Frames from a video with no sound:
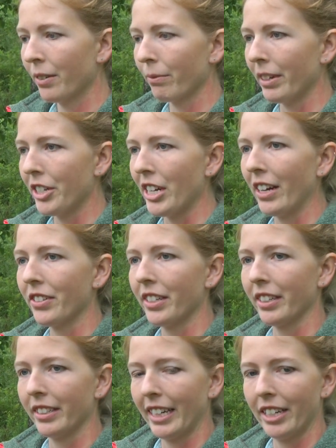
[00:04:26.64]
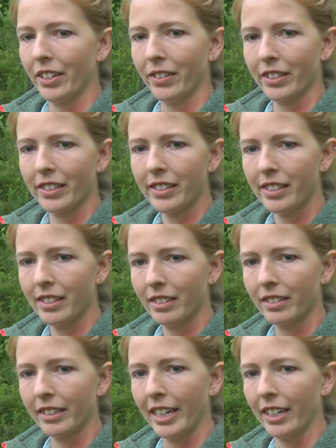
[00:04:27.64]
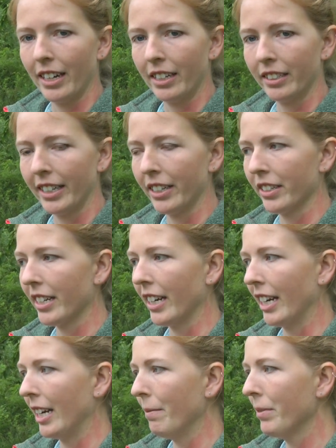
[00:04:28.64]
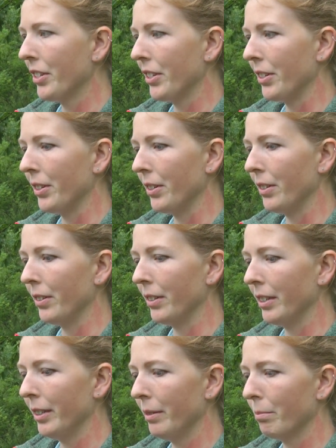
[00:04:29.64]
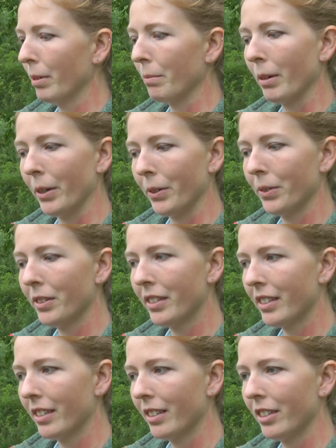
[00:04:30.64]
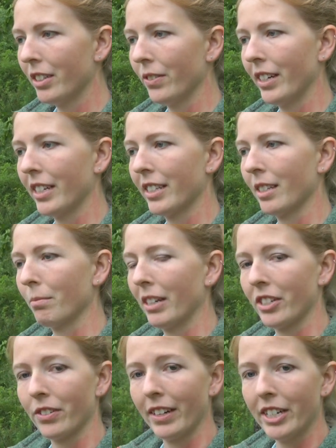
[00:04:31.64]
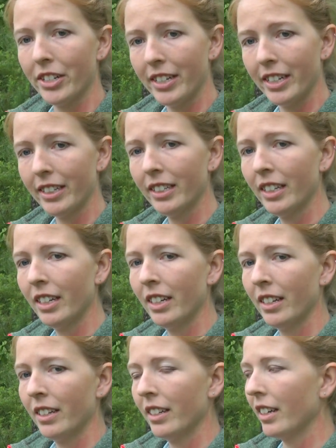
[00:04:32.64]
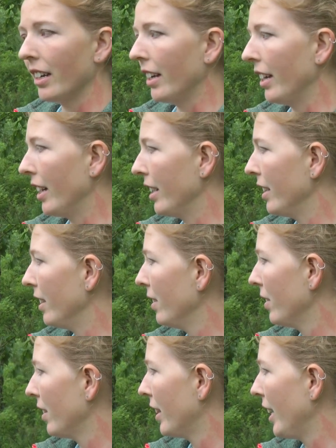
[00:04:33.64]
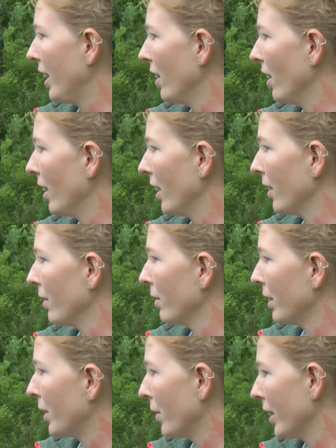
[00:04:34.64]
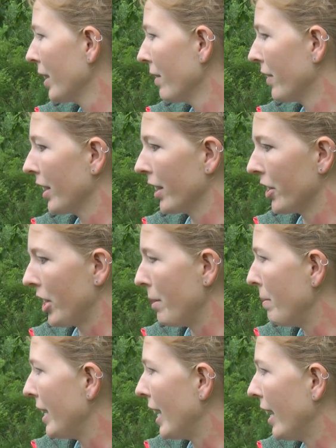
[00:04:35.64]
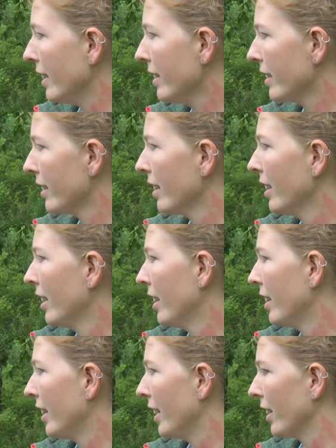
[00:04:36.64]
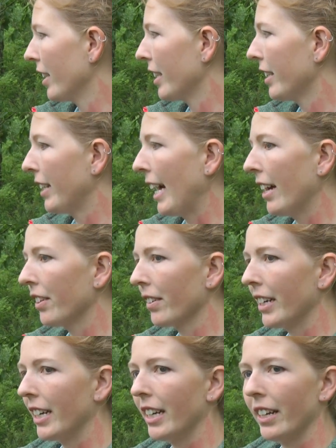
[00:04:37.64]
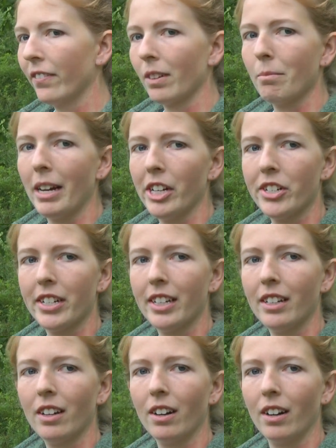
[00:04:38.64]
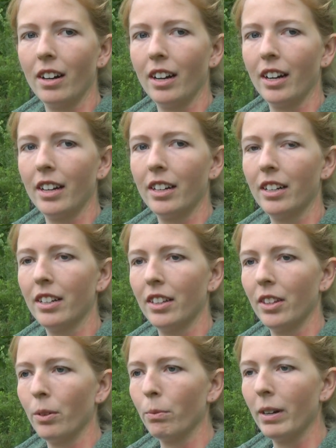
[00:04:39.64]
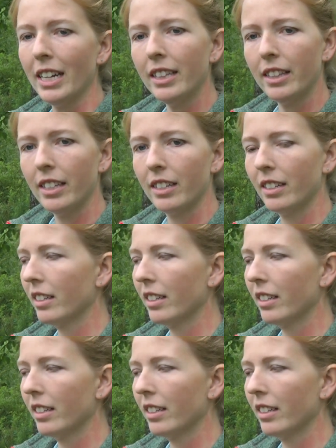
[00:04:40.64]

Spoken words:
reach out to the landowners at a later time to propose doing some restoration here. And they are recording with their GPS. They are gathering information on the width,